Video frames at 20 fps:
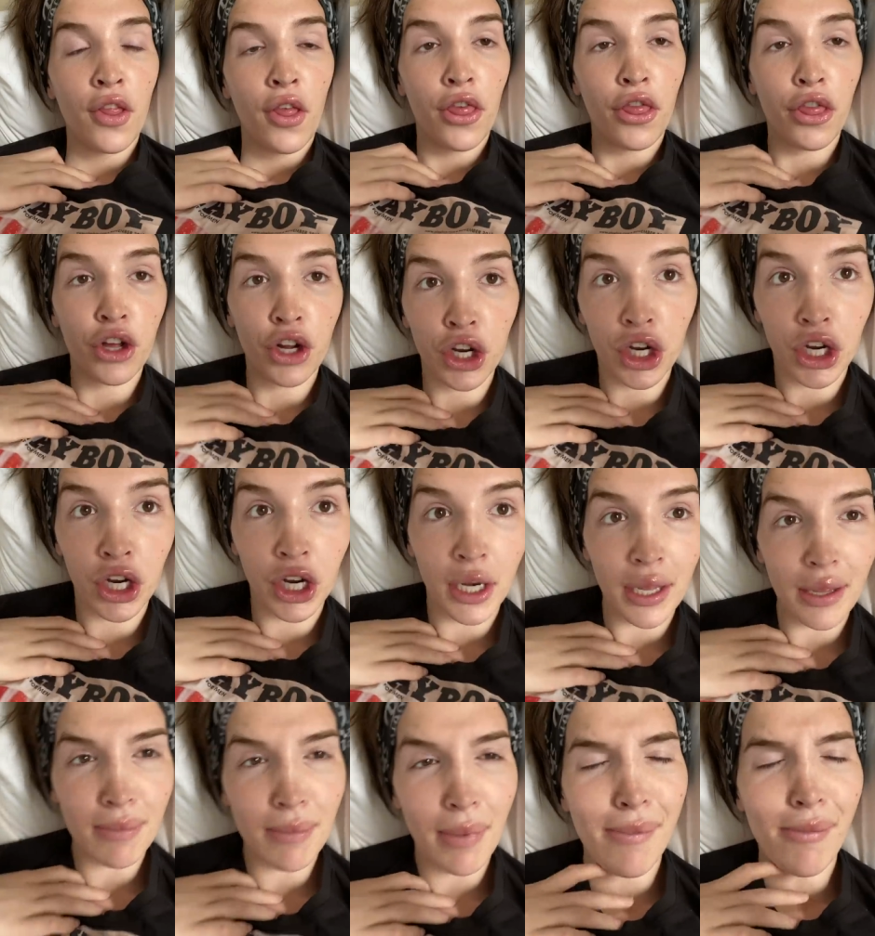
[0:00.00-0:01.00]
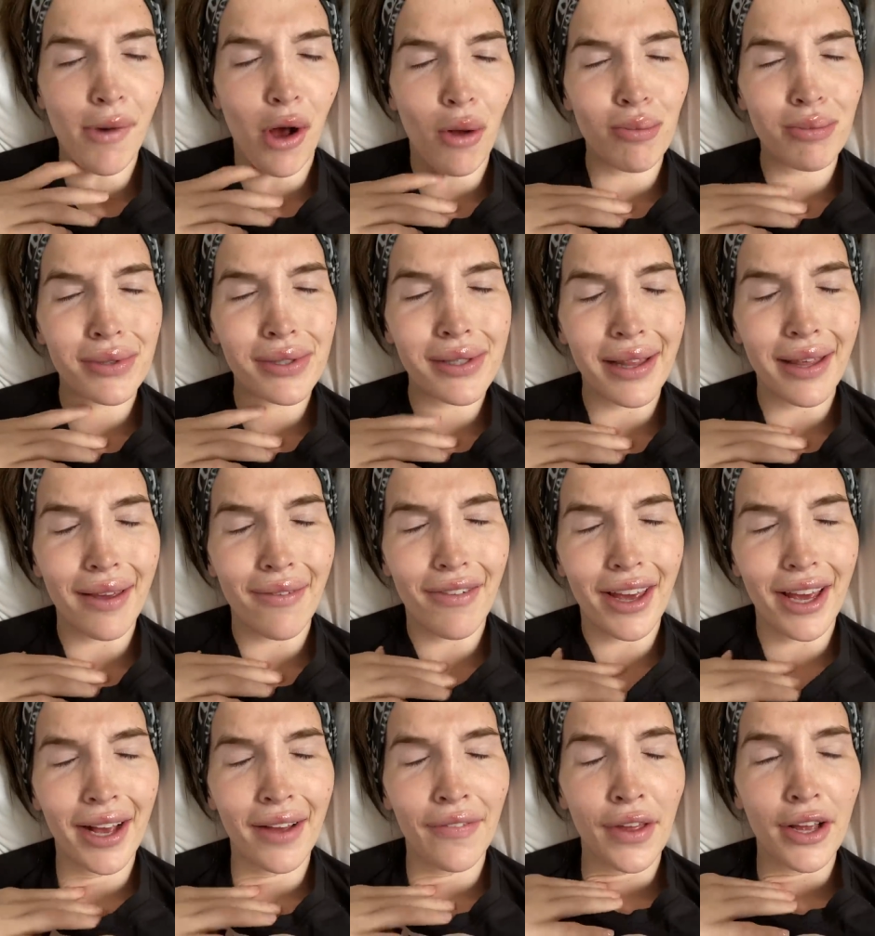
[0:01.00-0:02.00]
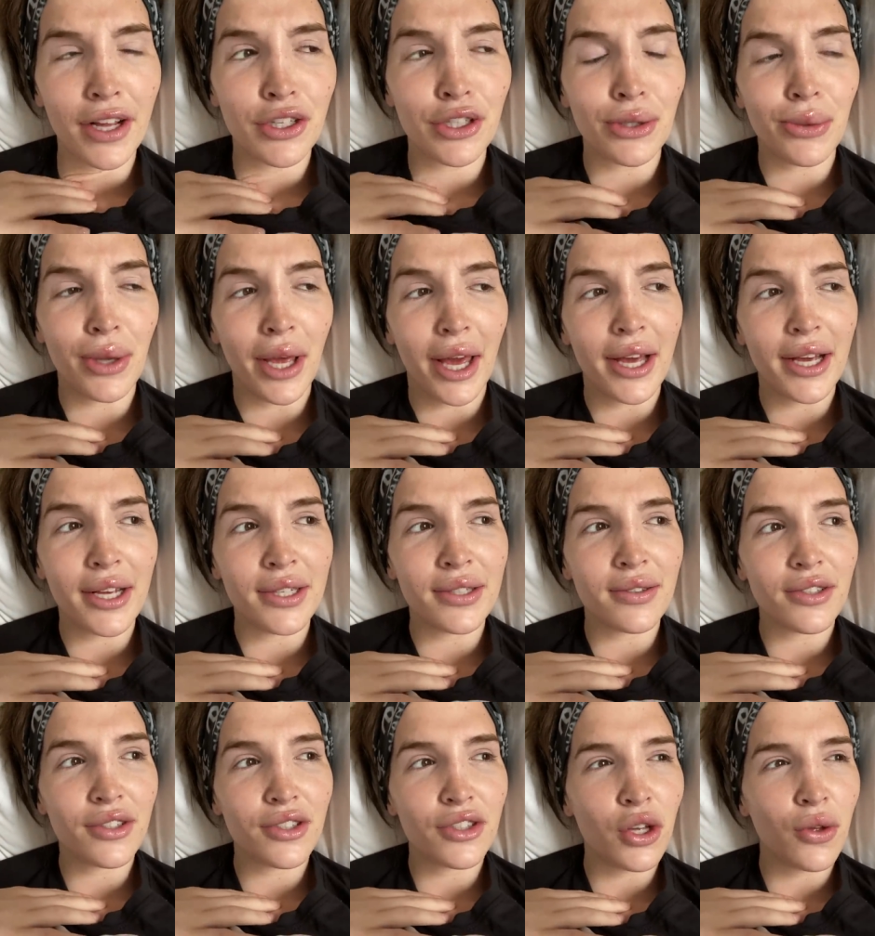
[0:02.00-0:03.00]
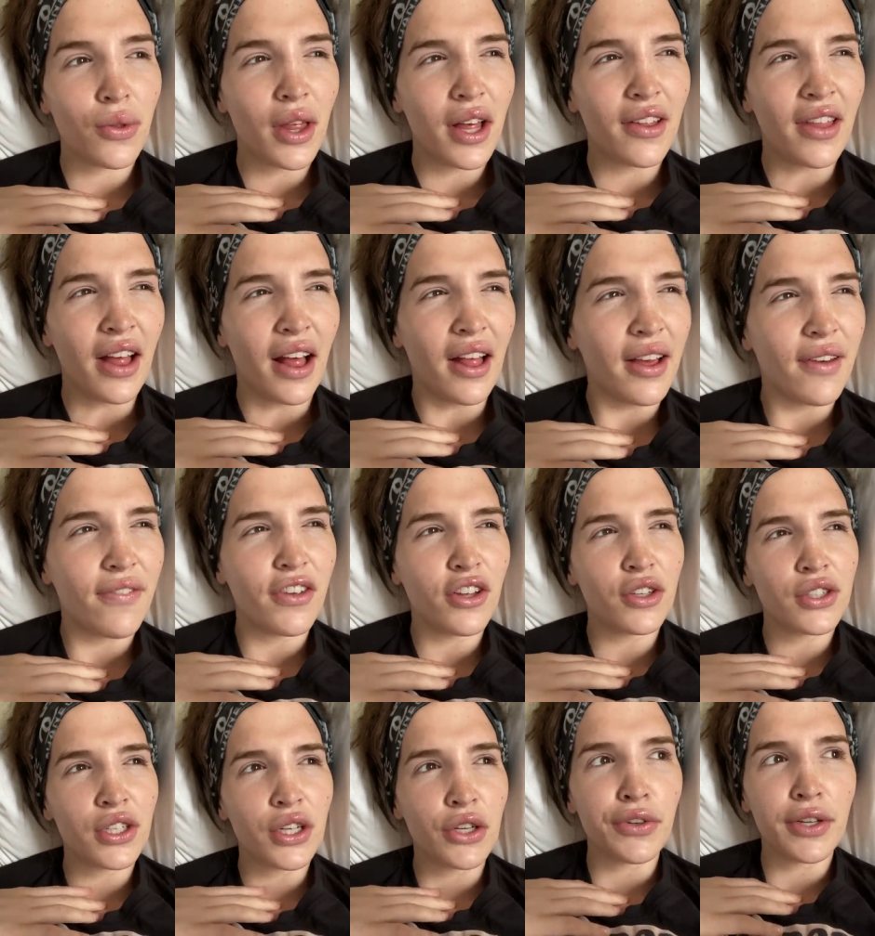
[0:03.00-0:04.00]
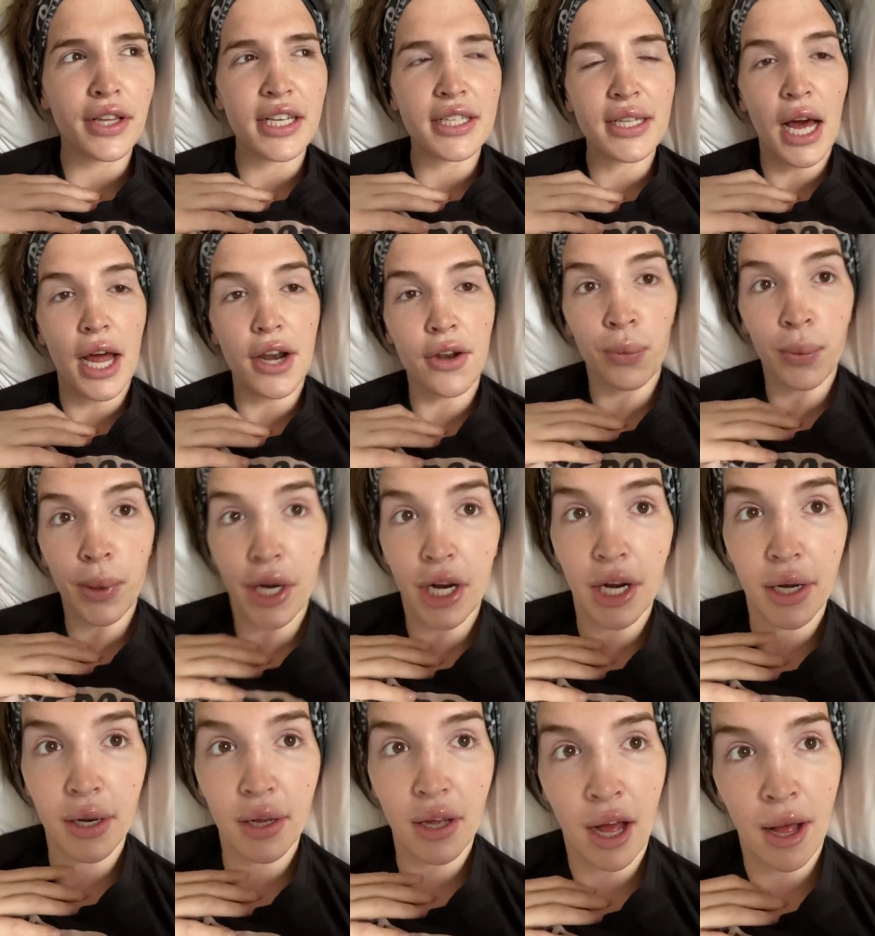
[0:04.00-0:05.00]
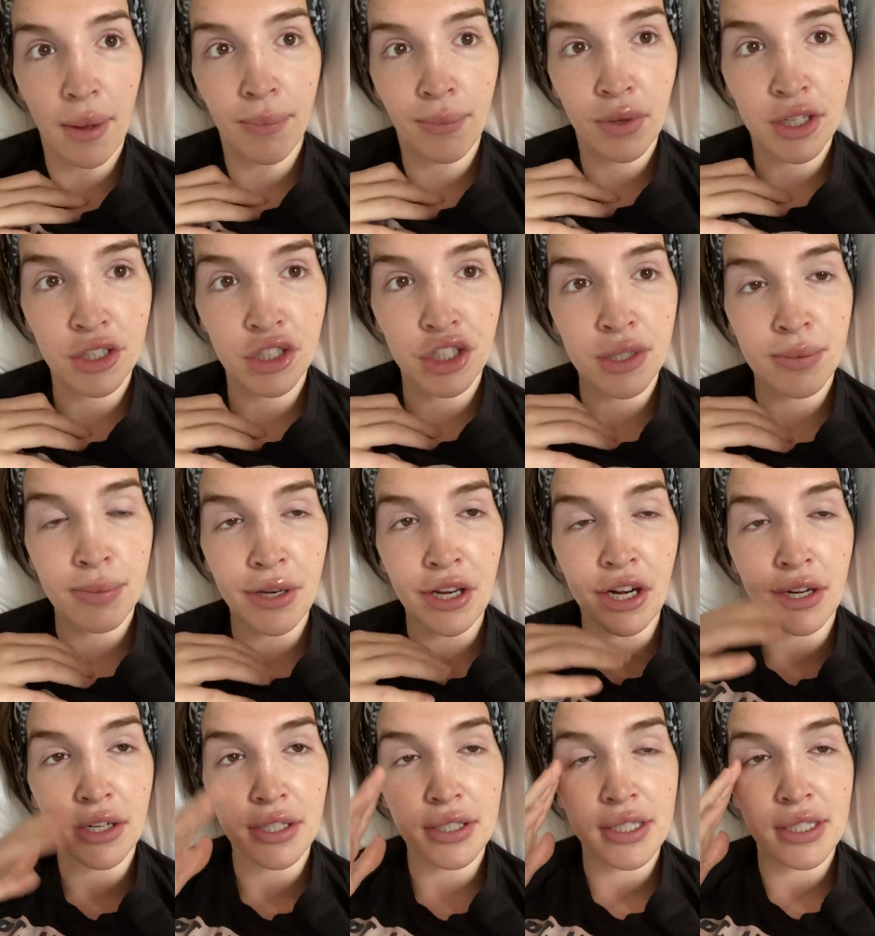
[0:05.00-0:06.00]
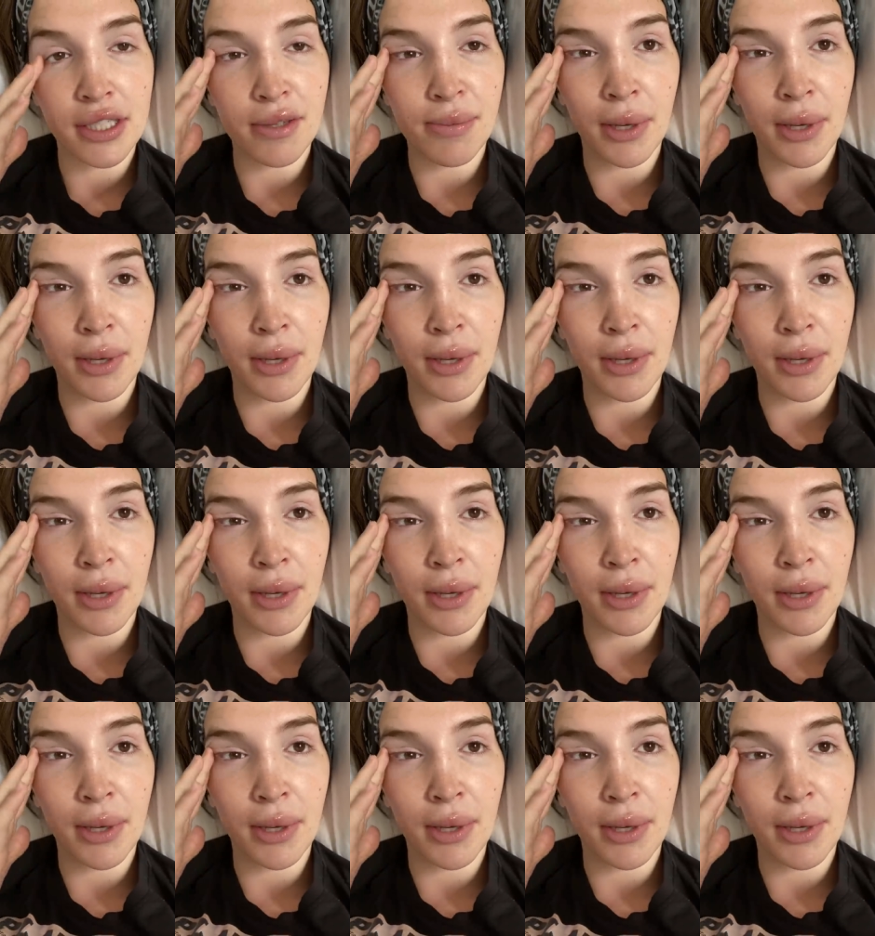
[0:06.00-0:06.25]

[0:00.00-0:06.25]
the 3rd, and my mom's leaving in like 2 days. So that like feels like really sad and weird. Because she's been here since the